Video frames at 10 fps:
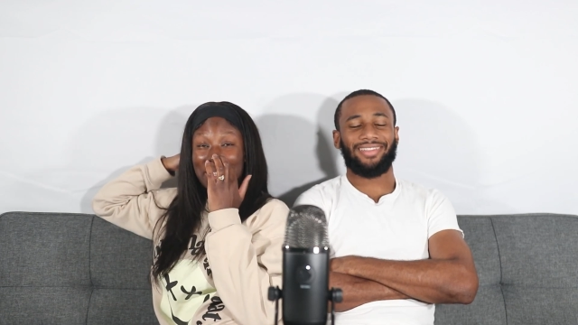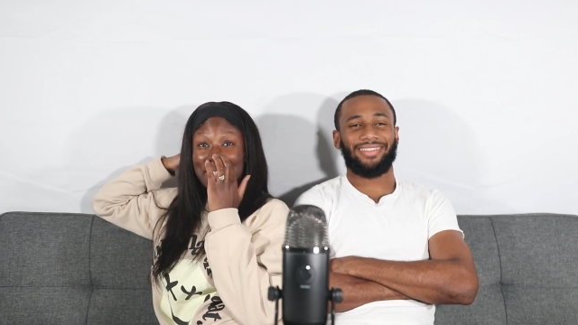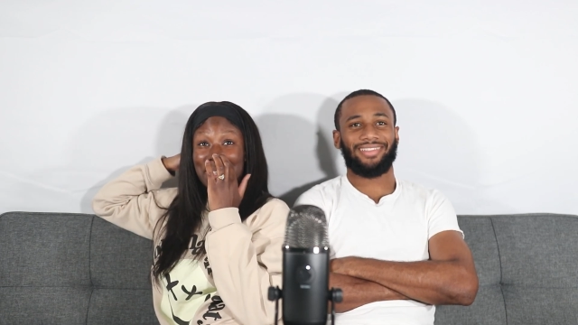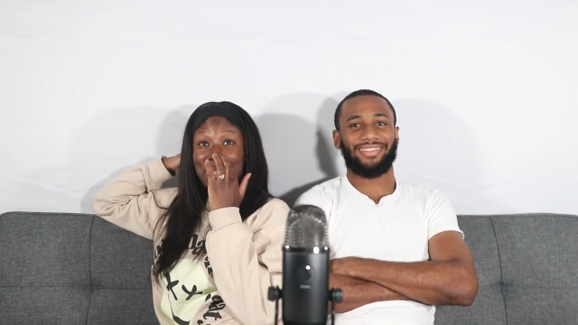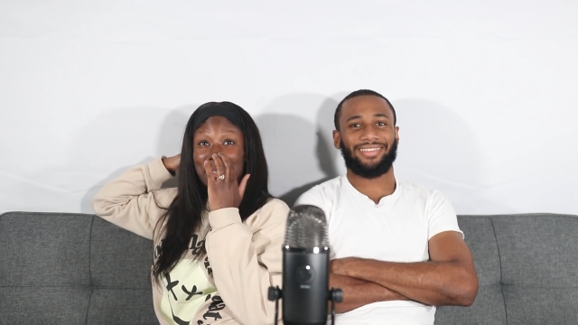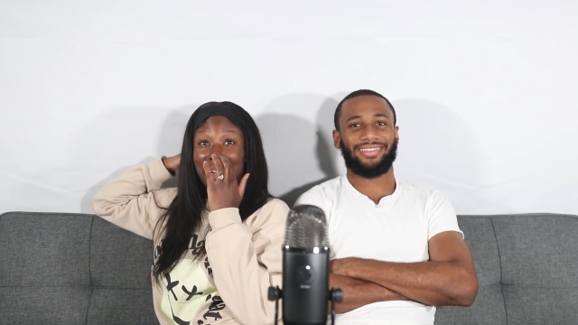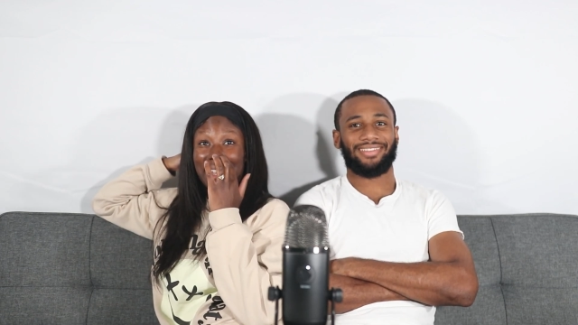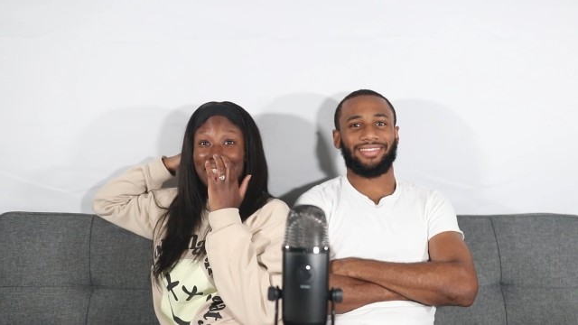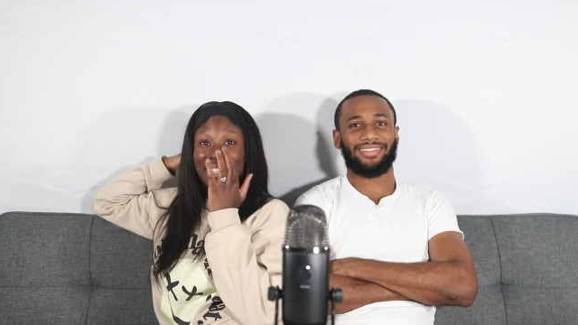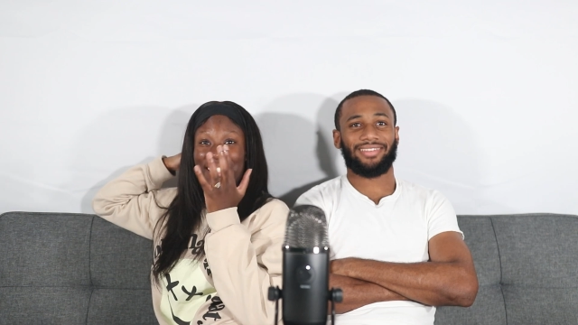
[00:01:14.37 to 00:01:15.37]
Speaker 1: no, this is
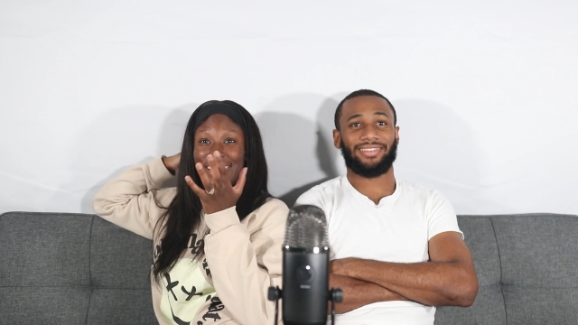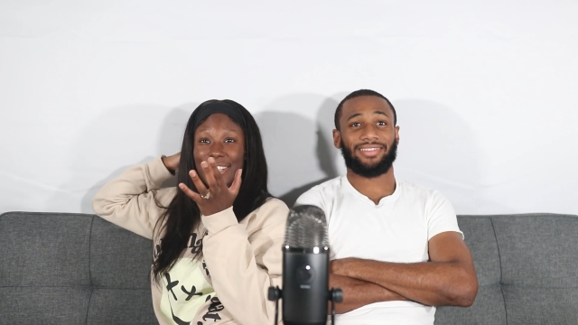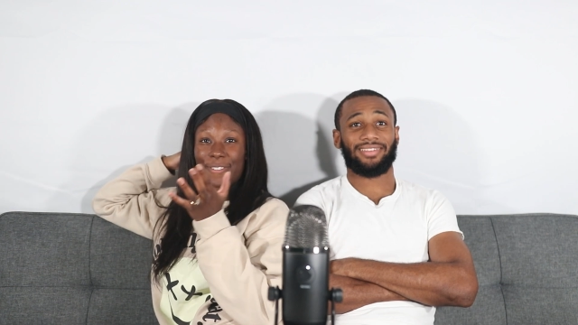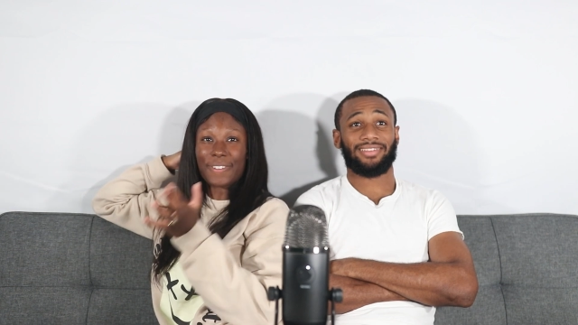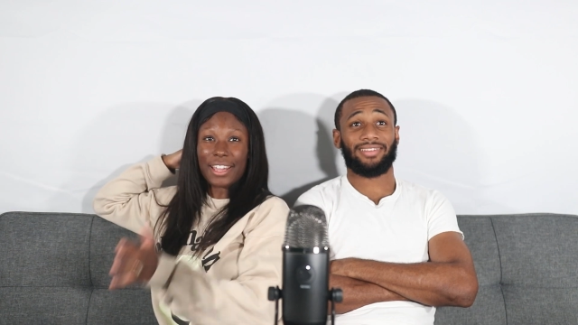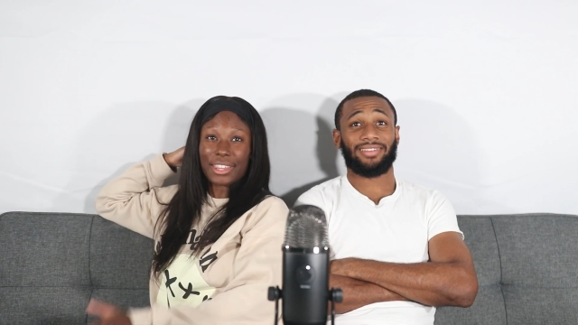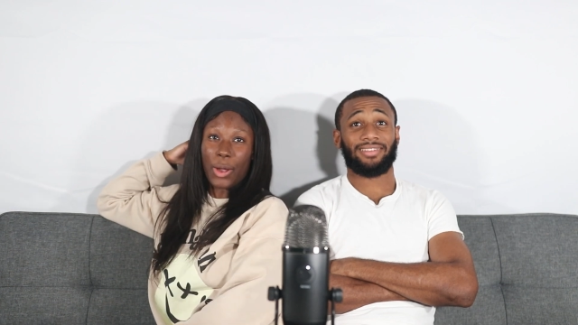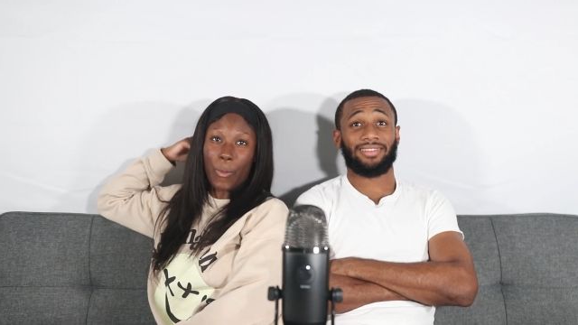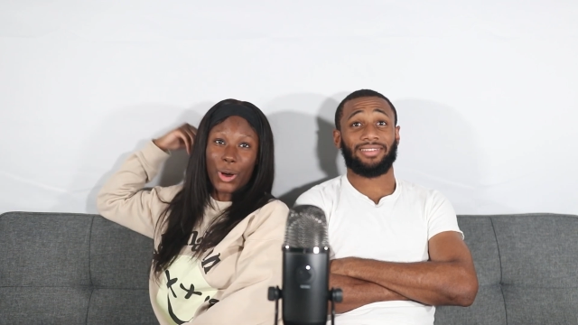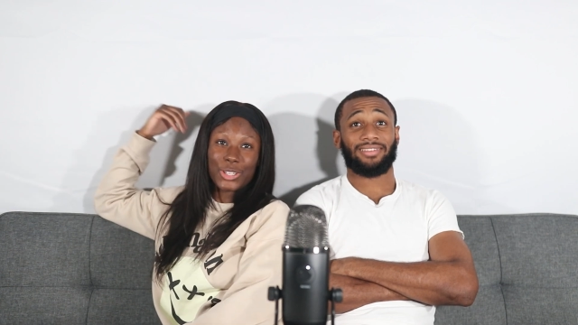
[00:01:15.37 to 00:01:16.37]
crazy because it's the fact
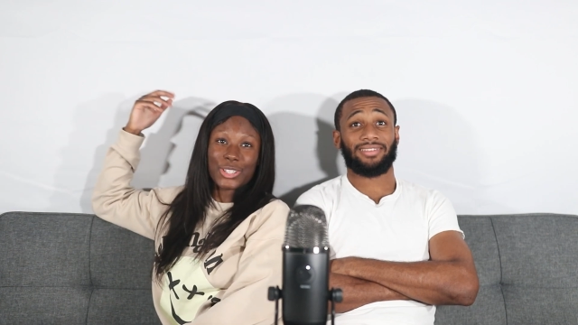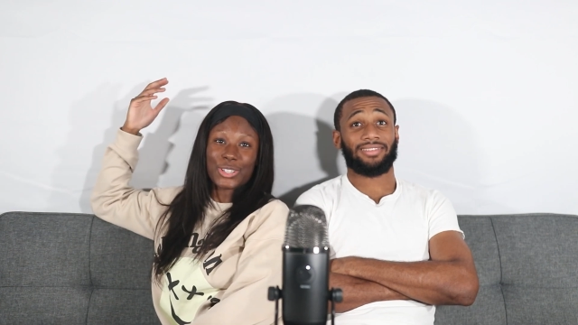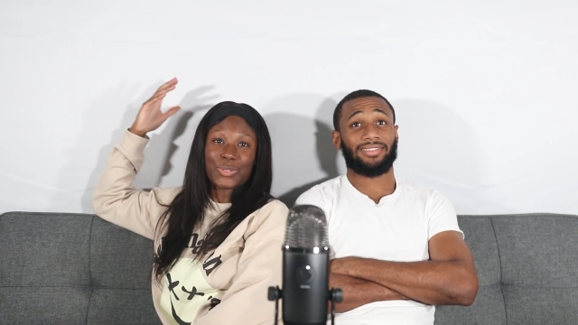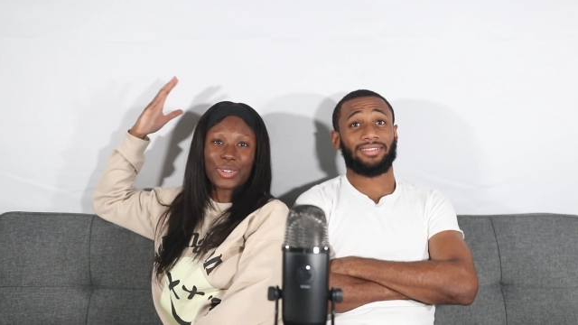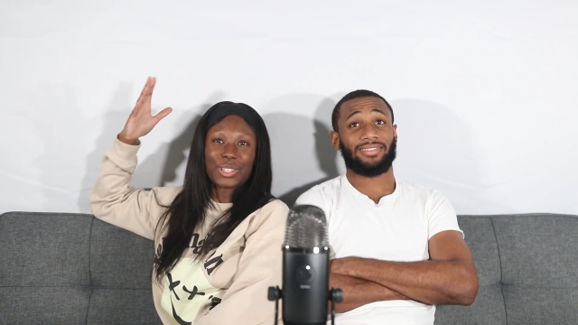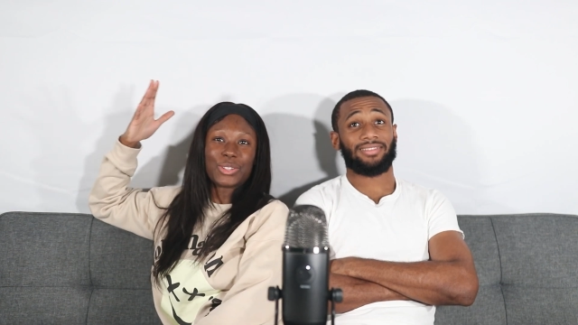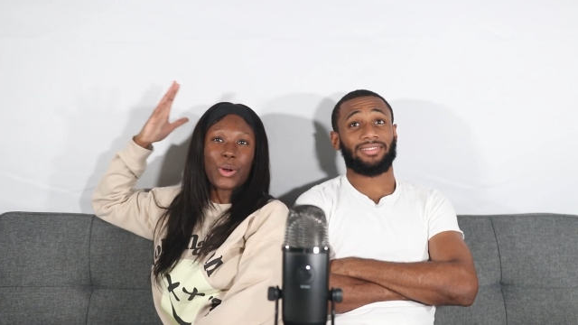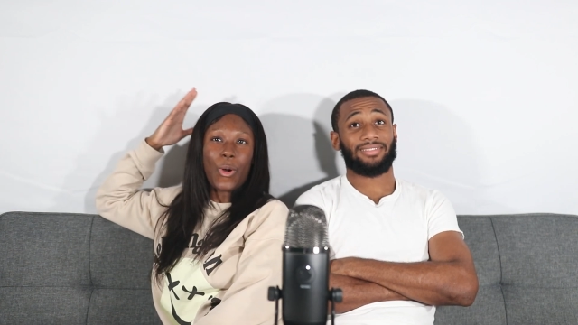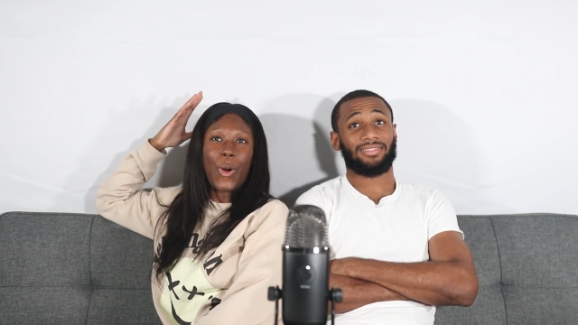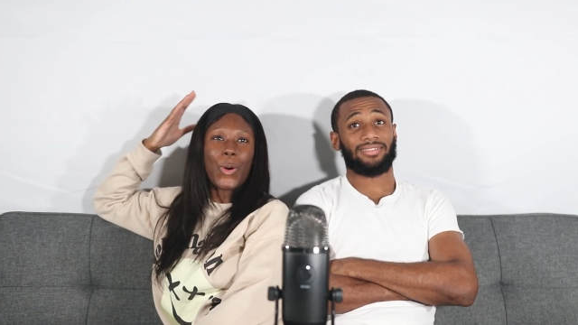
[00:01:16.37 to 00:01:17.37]
that Walter is really
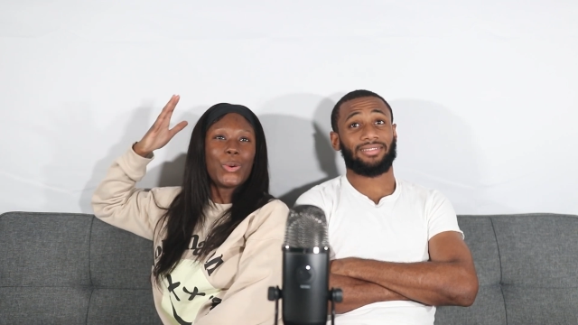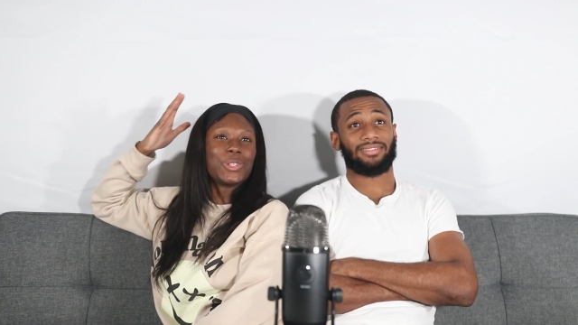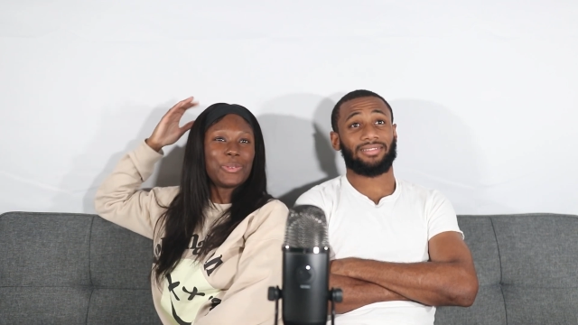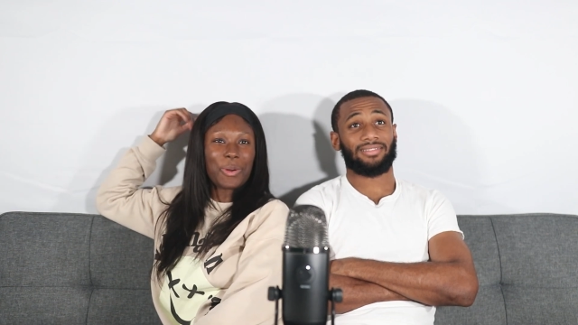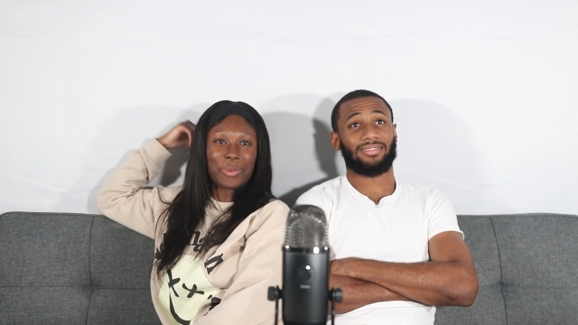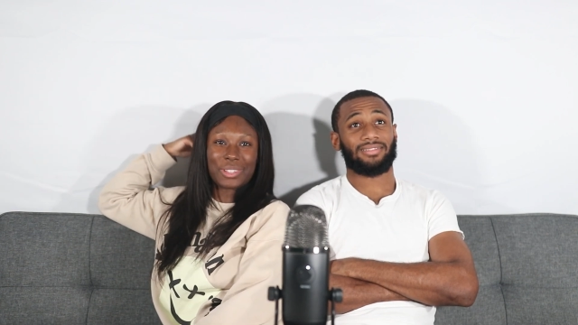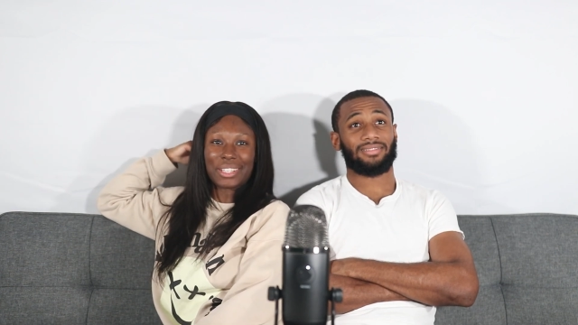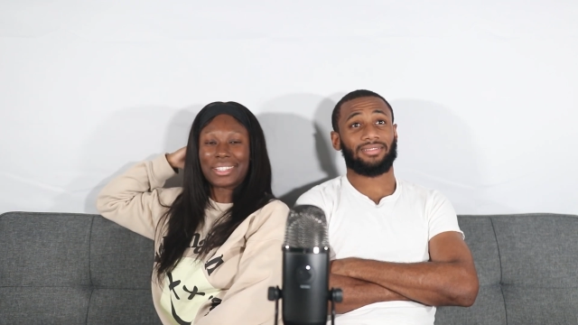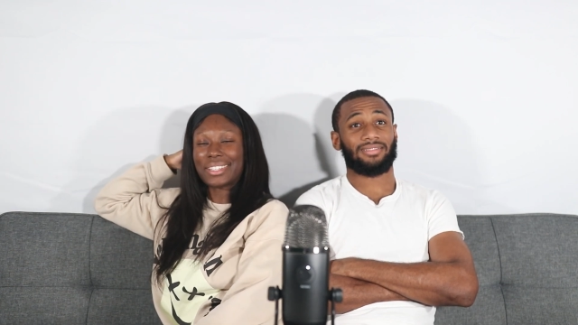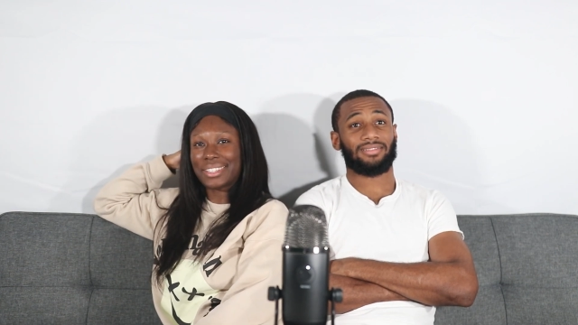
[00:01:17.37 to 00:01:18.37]
the only one with
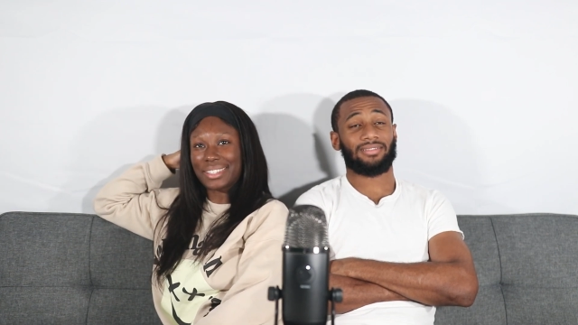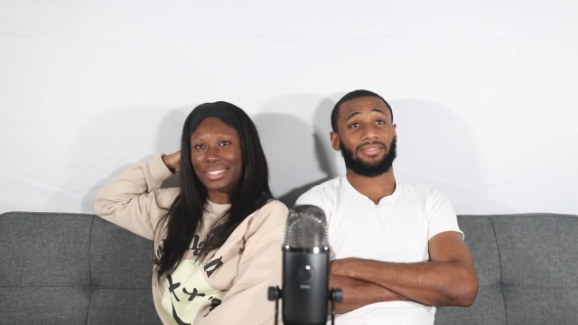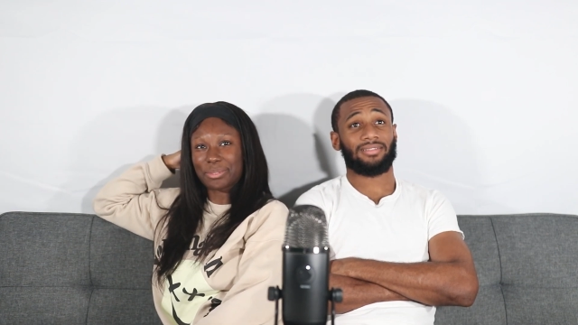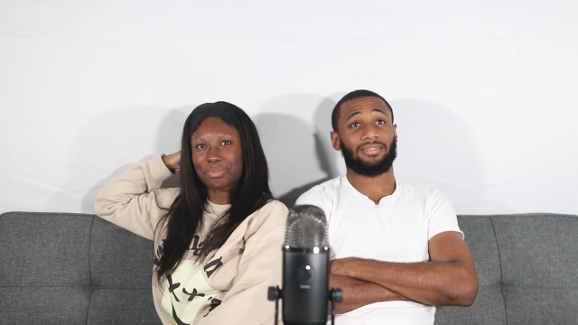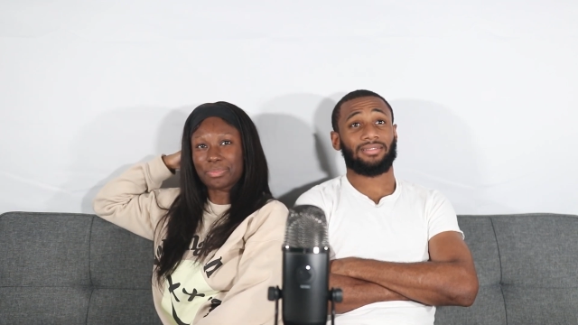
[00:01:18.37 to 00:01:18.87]
the key.